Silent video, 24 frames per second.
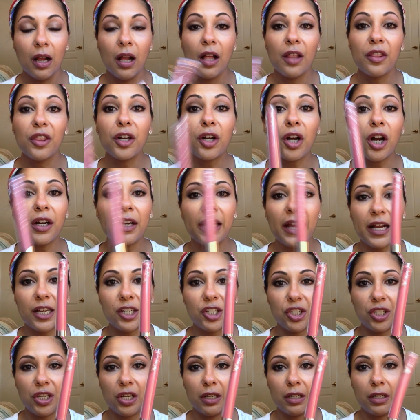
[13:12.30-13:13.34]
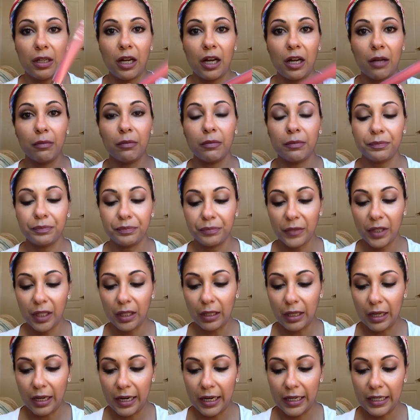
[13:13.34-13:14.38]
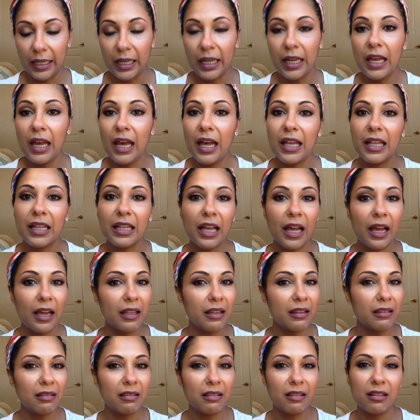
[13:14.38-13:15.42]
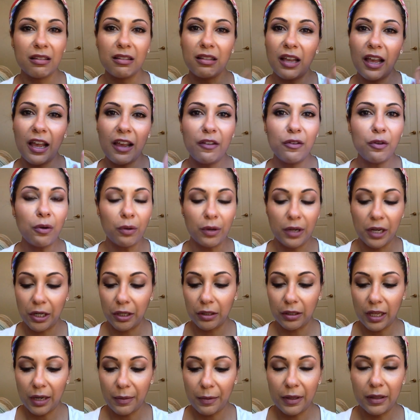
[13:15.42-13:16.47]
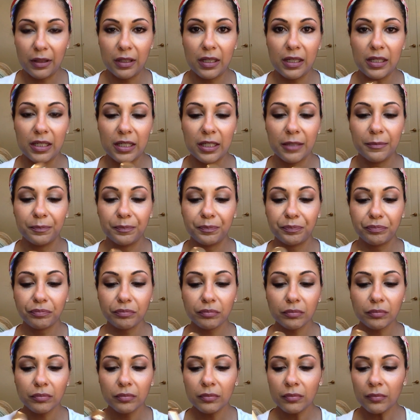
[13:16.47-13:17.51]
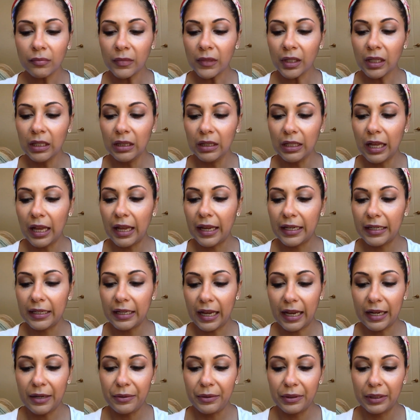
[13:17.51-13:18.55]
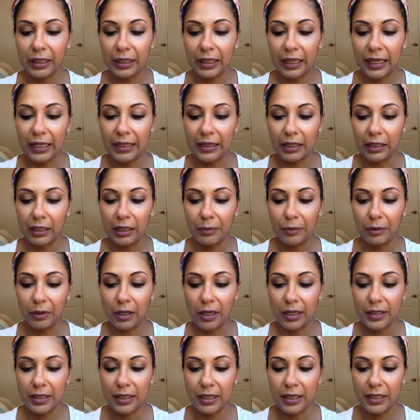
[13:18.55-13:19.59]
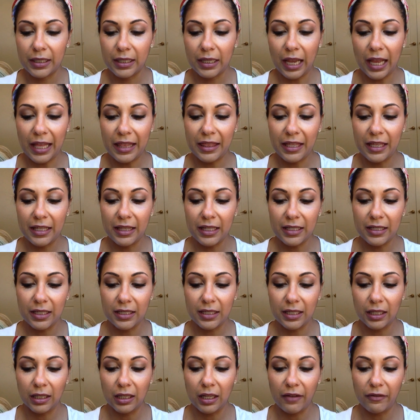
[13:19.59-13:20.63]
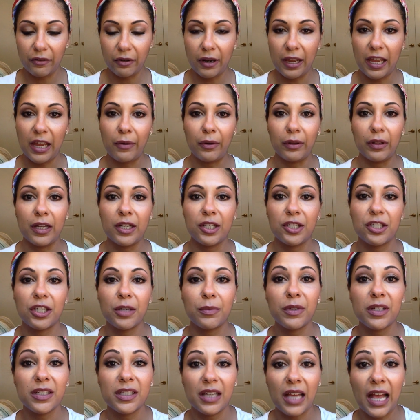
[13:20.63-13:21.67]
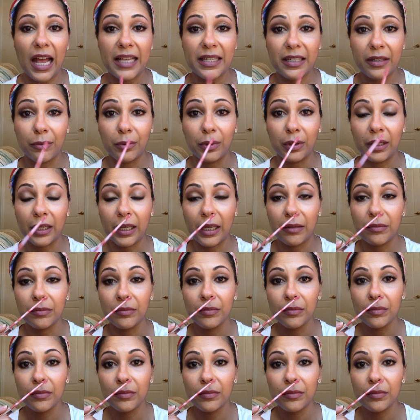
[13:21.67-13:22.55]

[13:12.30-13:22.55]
The Kardashian line. I don't hear a lot about this line. I really like the lip glosses. I think this is a love-or-hate relationship, because it has a really